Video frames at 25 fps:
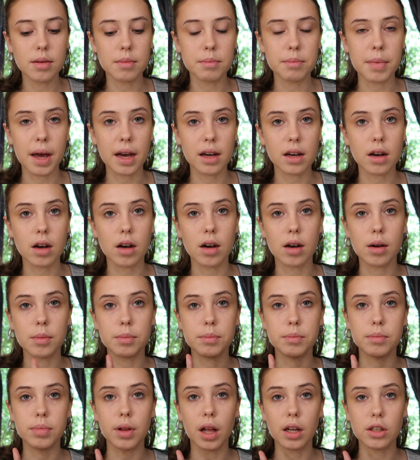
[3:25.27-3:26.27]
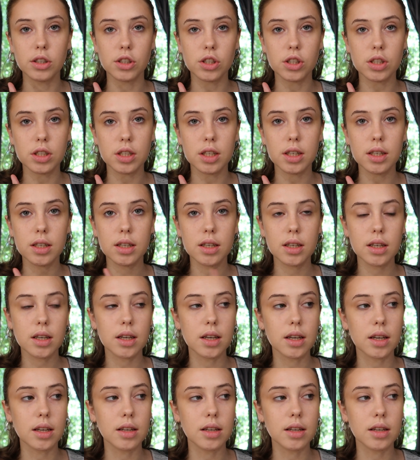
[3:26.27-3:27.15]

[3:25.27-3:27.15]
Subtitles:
Mecca blush stick